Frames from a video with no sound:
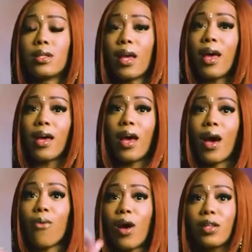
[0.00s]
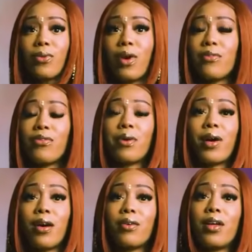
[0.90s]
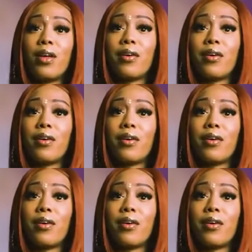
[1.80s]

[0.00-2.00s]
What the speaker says: Yeah, I walked around for about